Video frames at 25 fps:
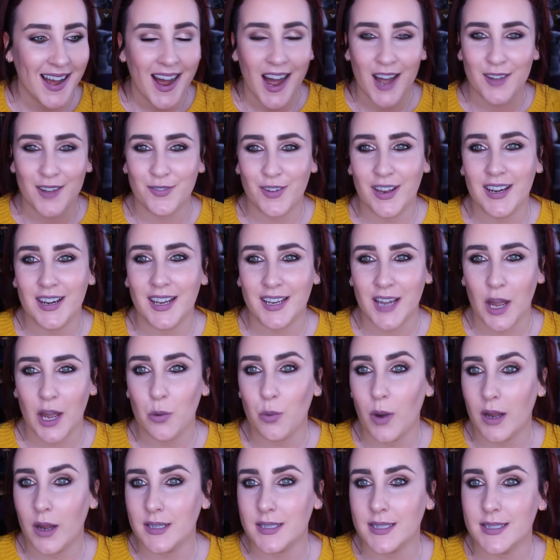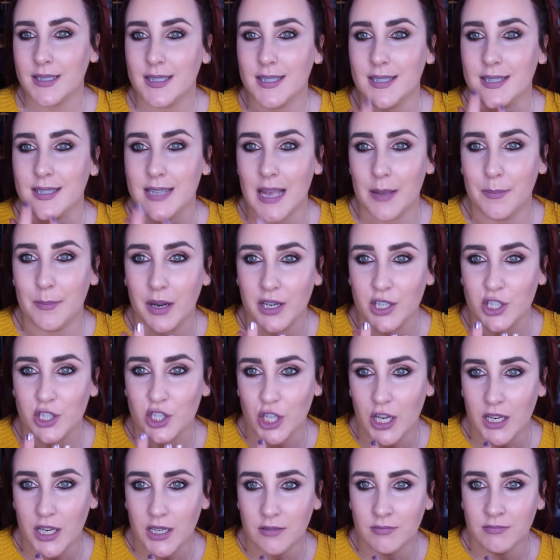I felt like I wanted to set my
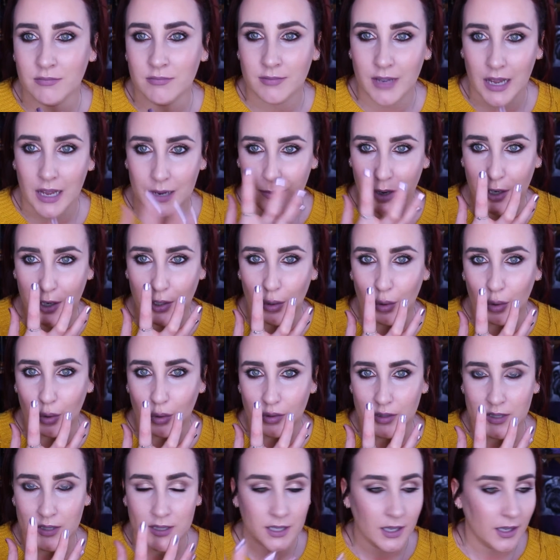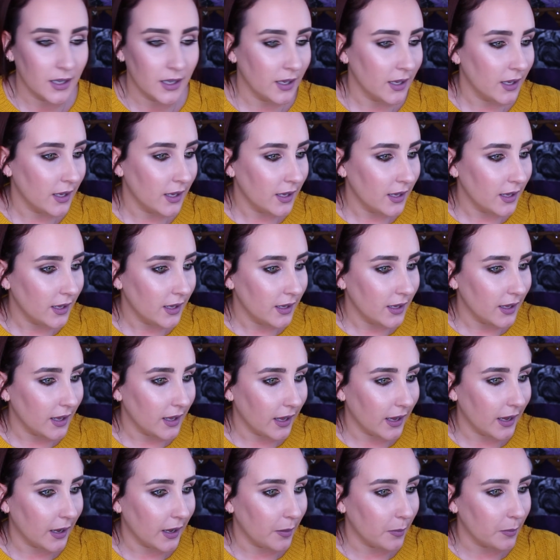chin and my nose
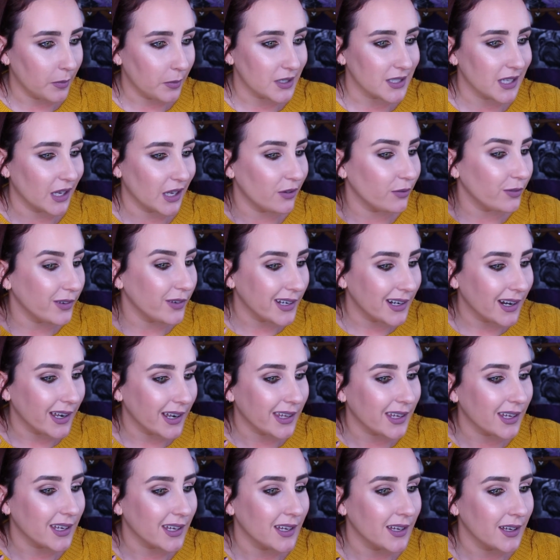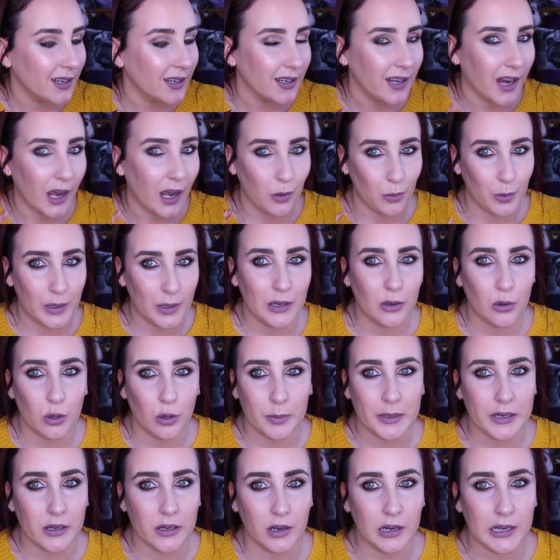because I feel like I will go a
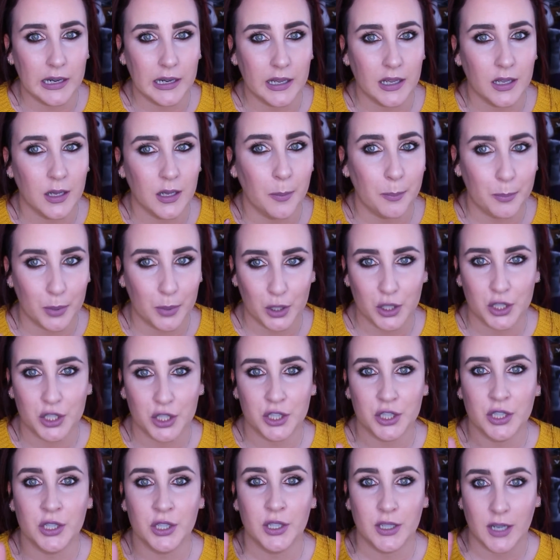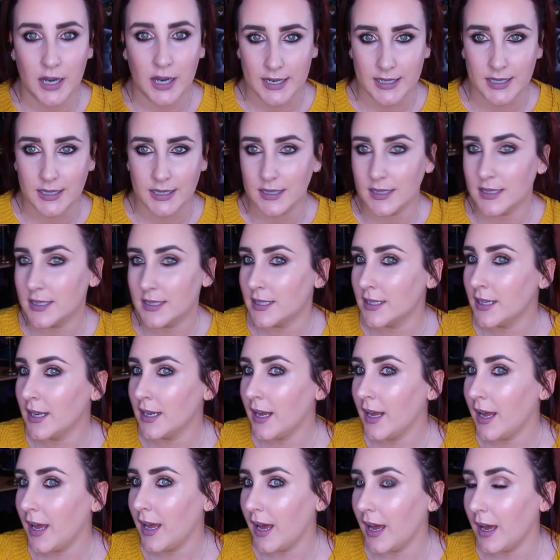bit oily, but I didn't.
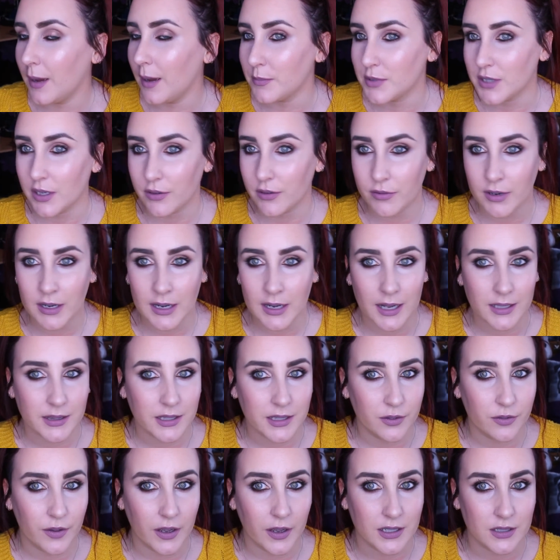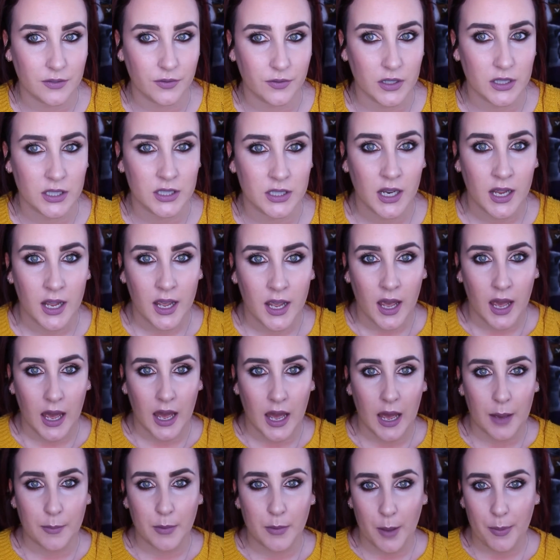So I really like the effect of it.
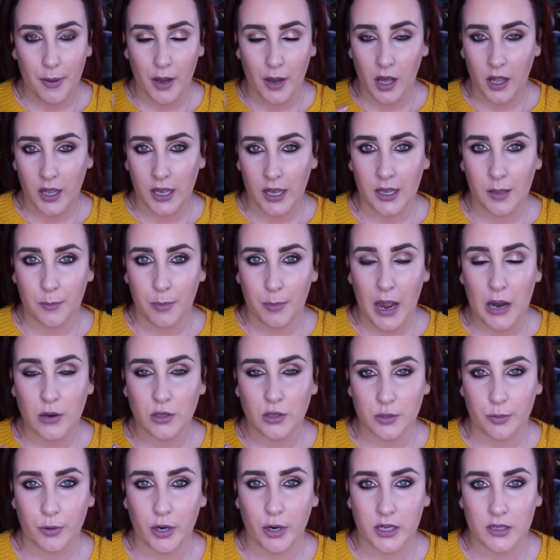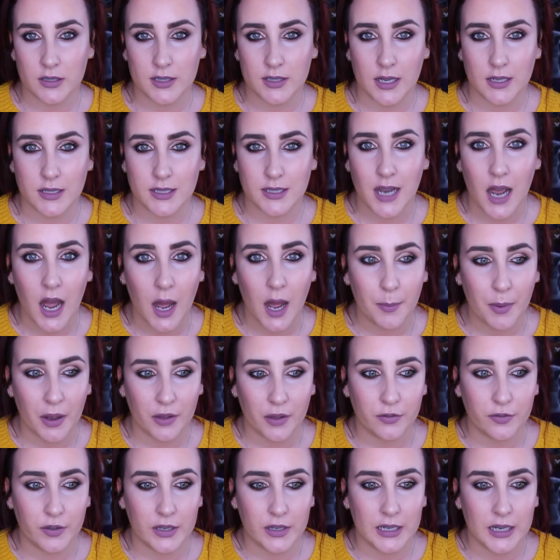Applying powder products on top, I
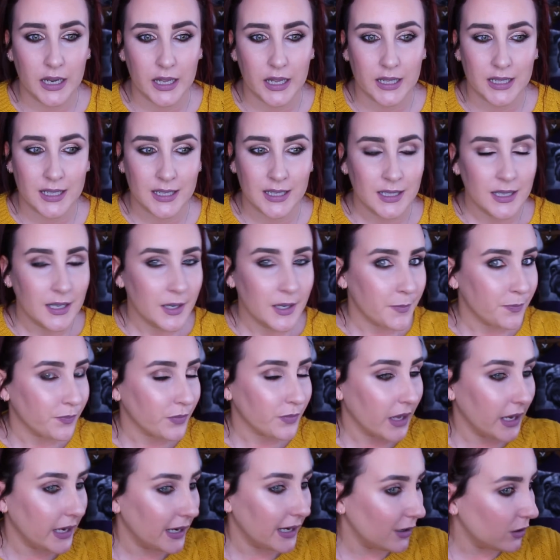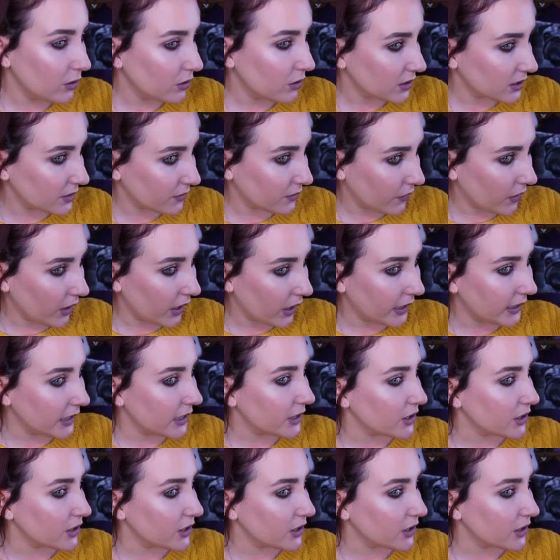feel like it looks fine.